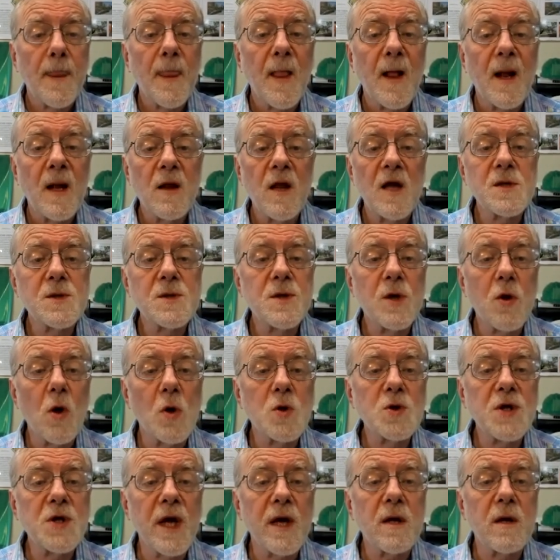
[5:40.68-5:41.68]
let's
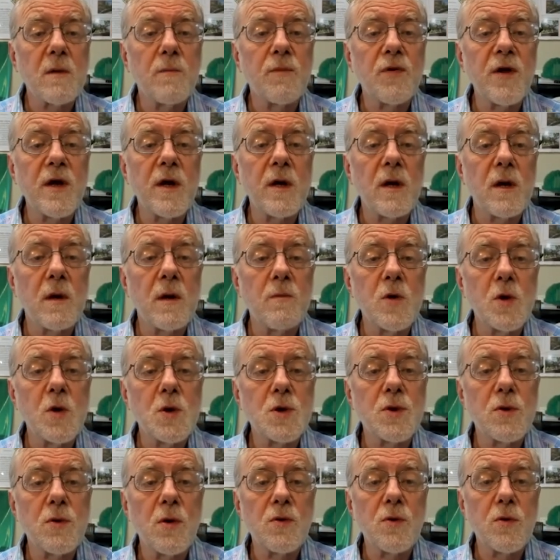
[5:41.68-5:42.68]
negotiate complete and
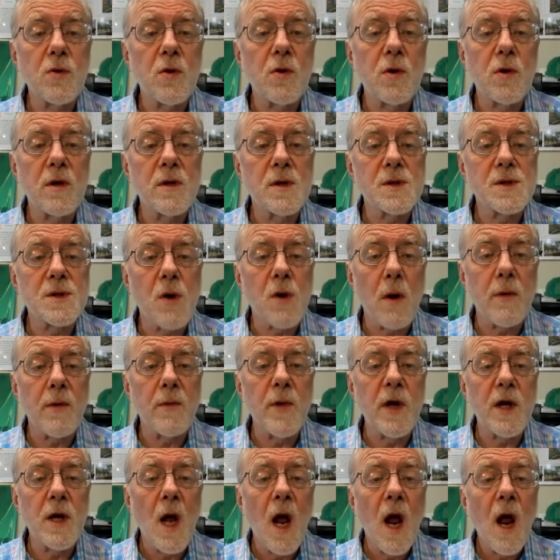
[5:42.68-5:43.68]
mutual nuclear
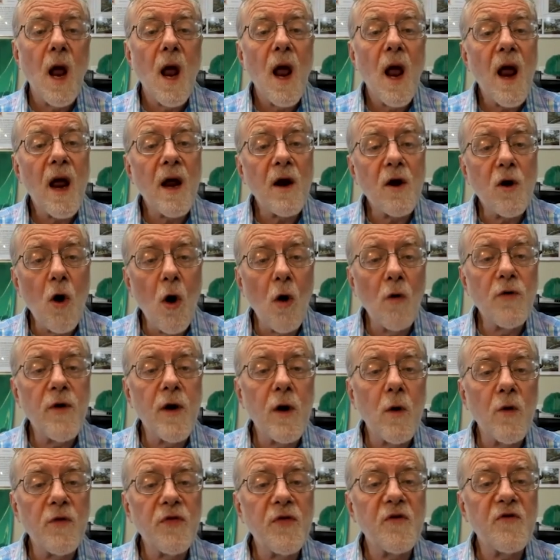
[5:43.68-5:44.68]
disarmament, and go
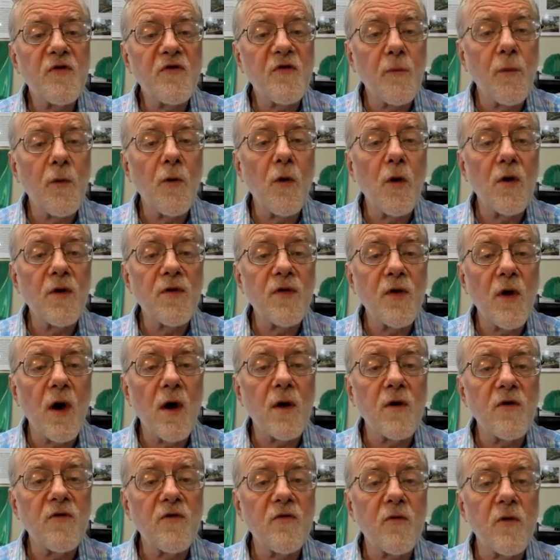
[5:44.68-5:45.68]
there with the support of the
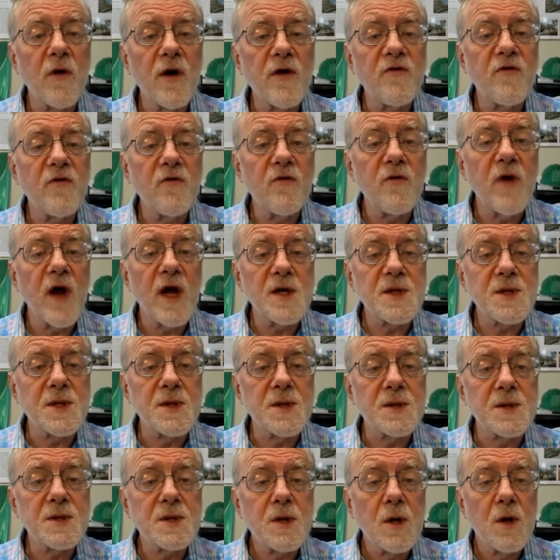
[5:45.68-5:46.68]
122
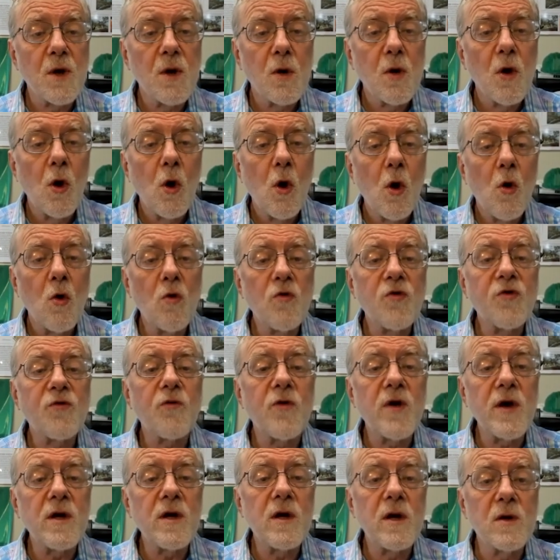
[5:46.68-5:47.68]
nations who
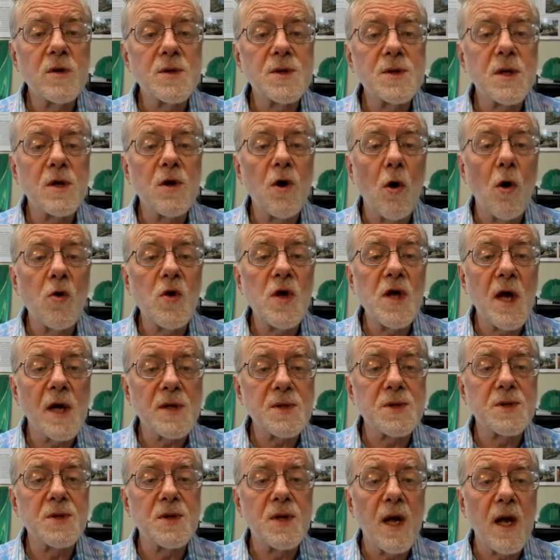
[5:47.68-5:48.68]
3 years ago
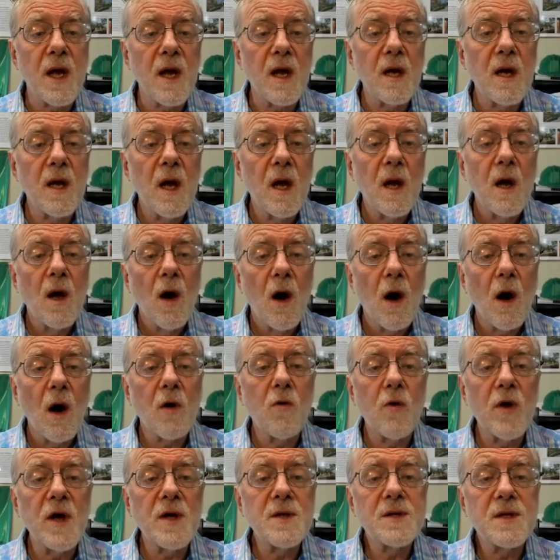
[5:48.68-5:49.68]
yesterday
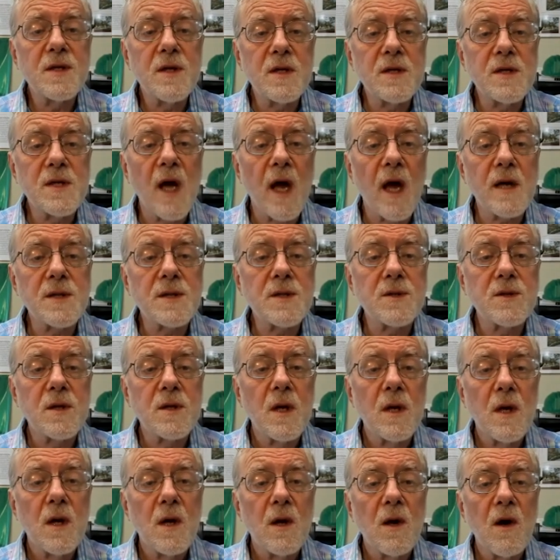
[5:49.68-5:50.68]
agreed to the text
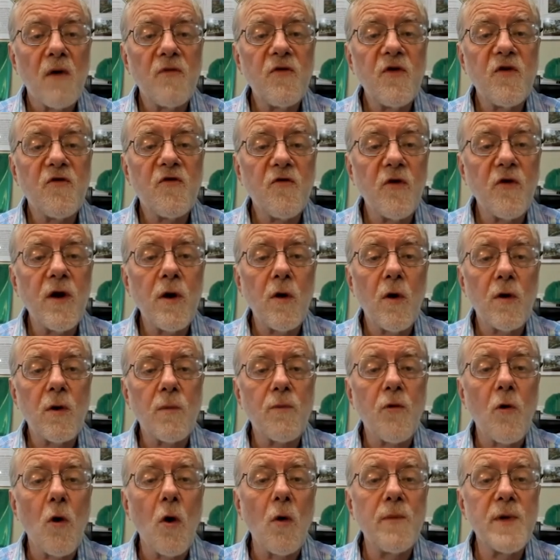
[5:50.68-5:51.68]
of the Treaty on the
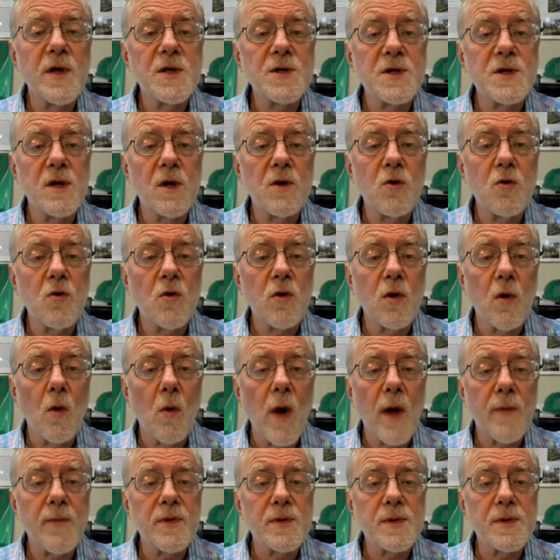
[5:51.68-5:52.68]
Prohibition of Nuclear
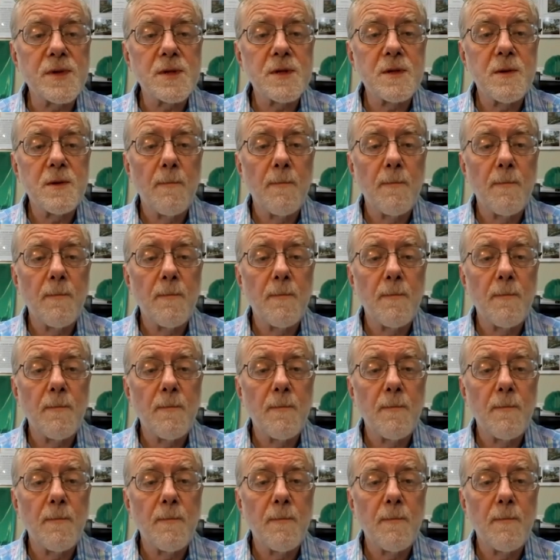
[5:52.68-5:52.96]
Weapons.